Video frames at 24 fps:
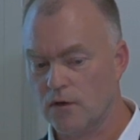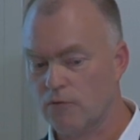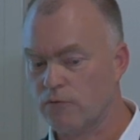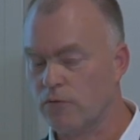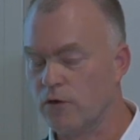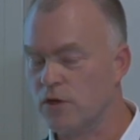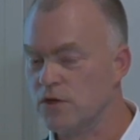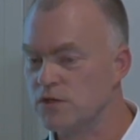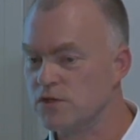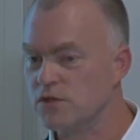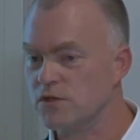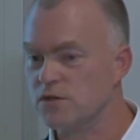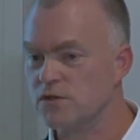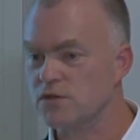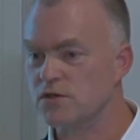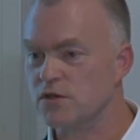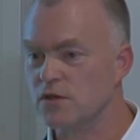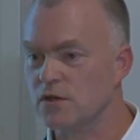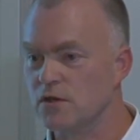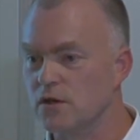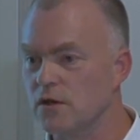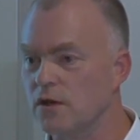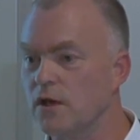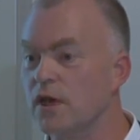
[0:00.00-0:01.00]
for instance,
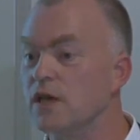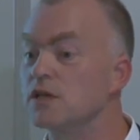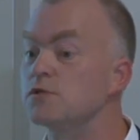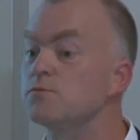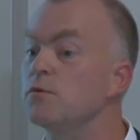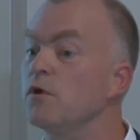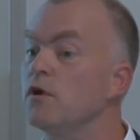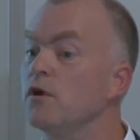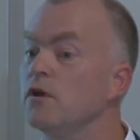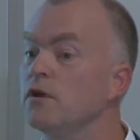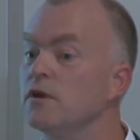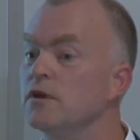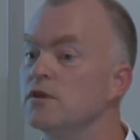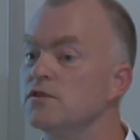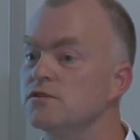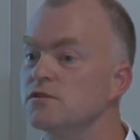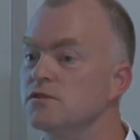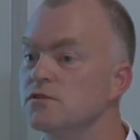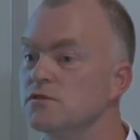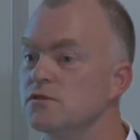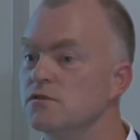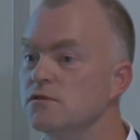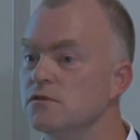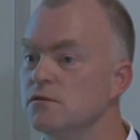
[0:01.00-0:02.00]
an XBRL
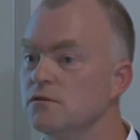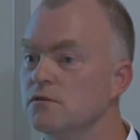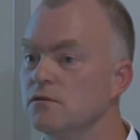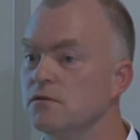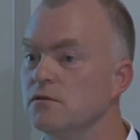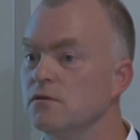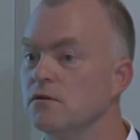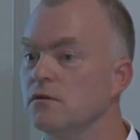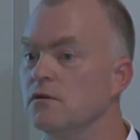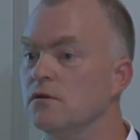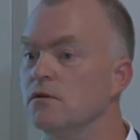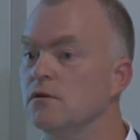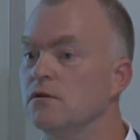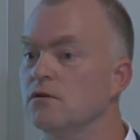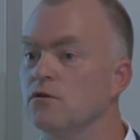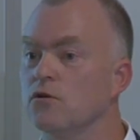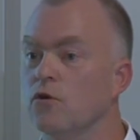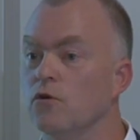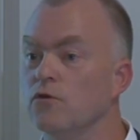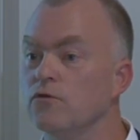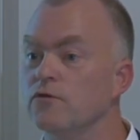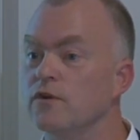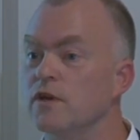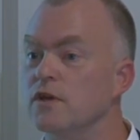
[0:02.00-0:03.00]
instance,
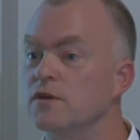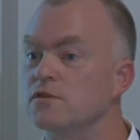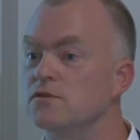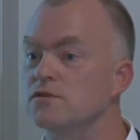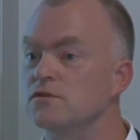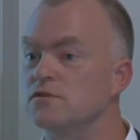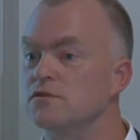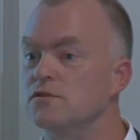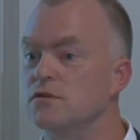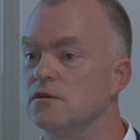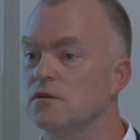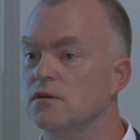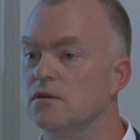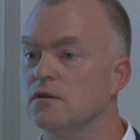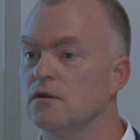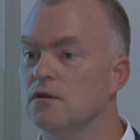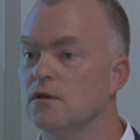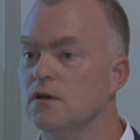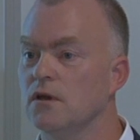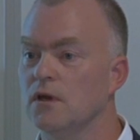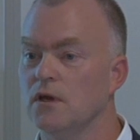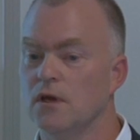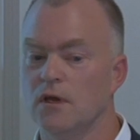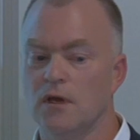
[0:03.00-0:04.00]
contexts,
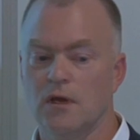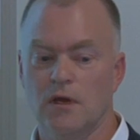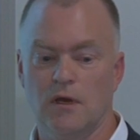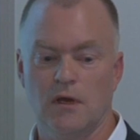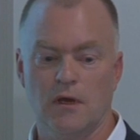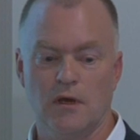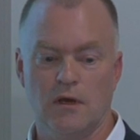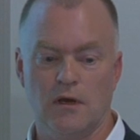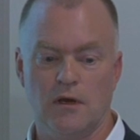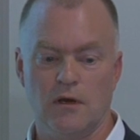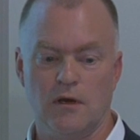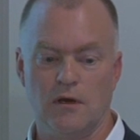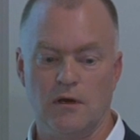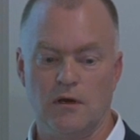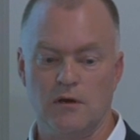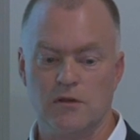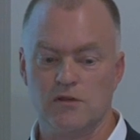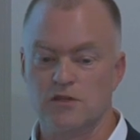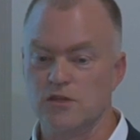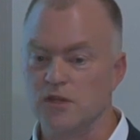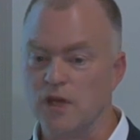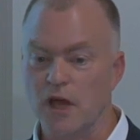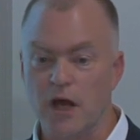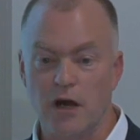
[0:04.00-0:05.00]

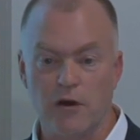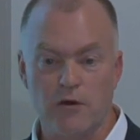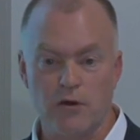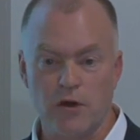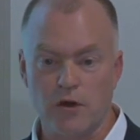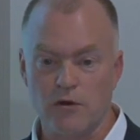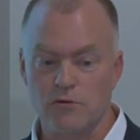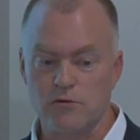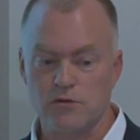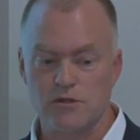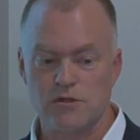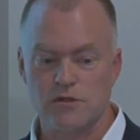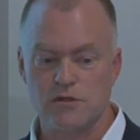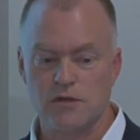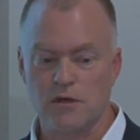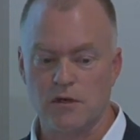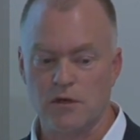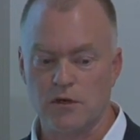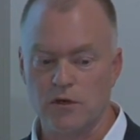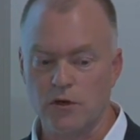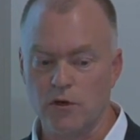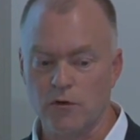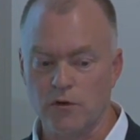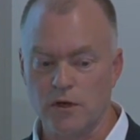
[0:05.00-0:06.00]
scenarios,
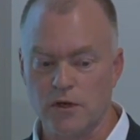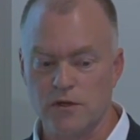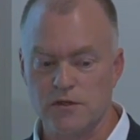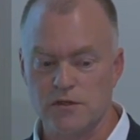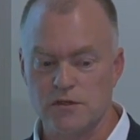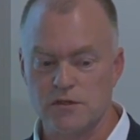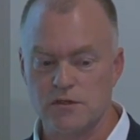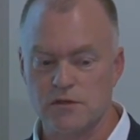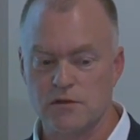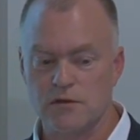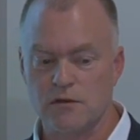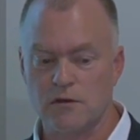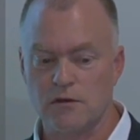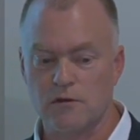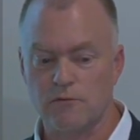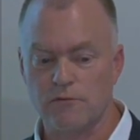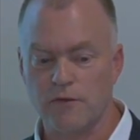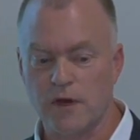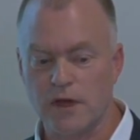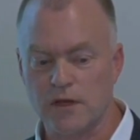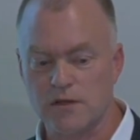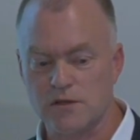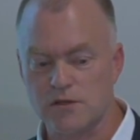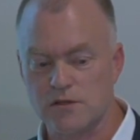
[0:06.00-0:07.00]
units,
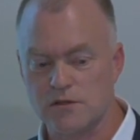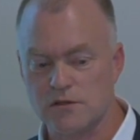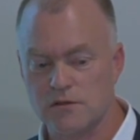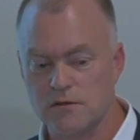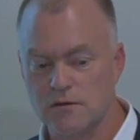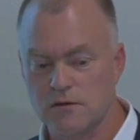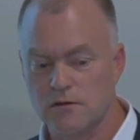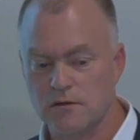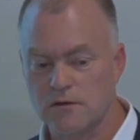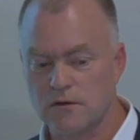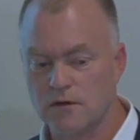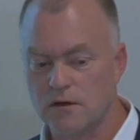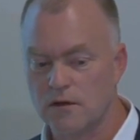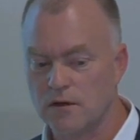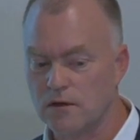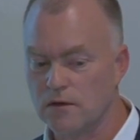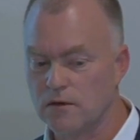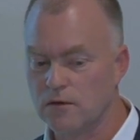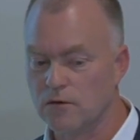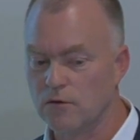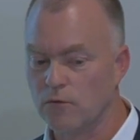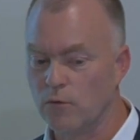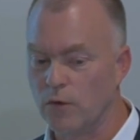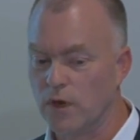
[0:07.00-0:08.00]
facts.
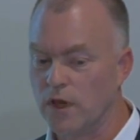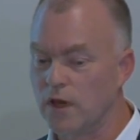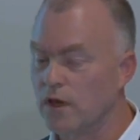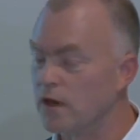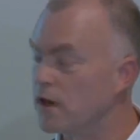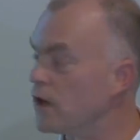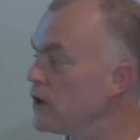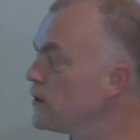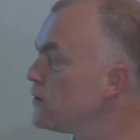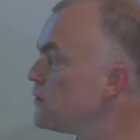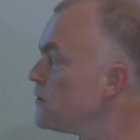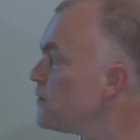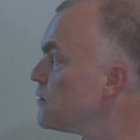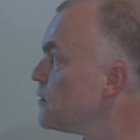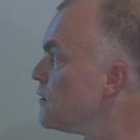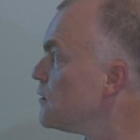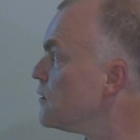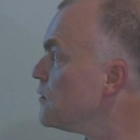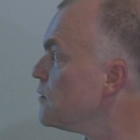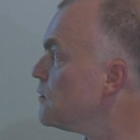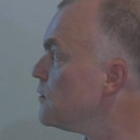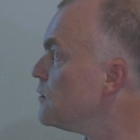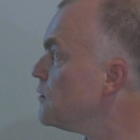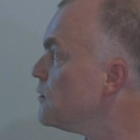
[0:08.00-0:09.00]
Then we can get
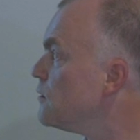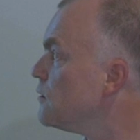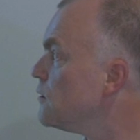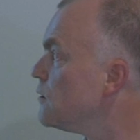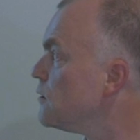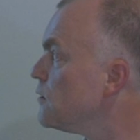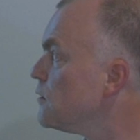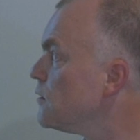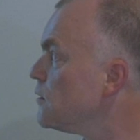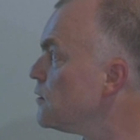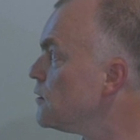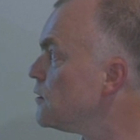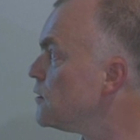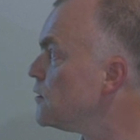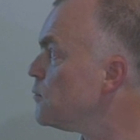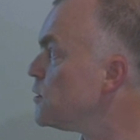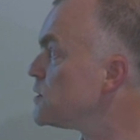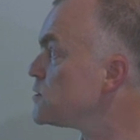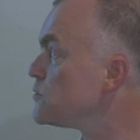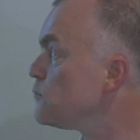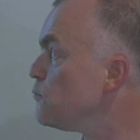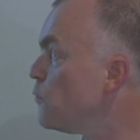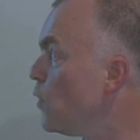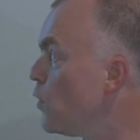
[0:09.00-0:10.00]
the
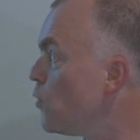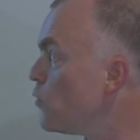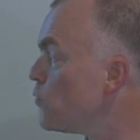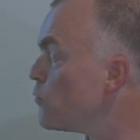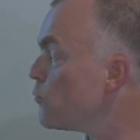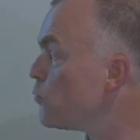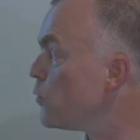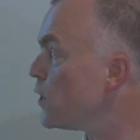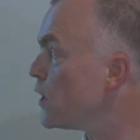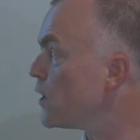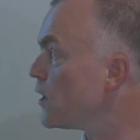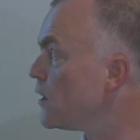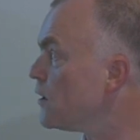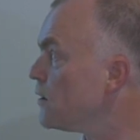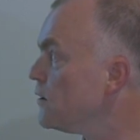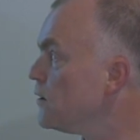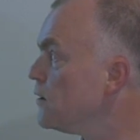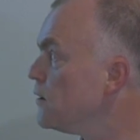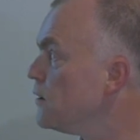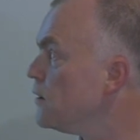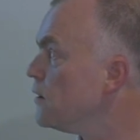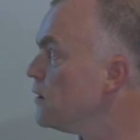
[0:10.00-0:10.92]
best of both. We can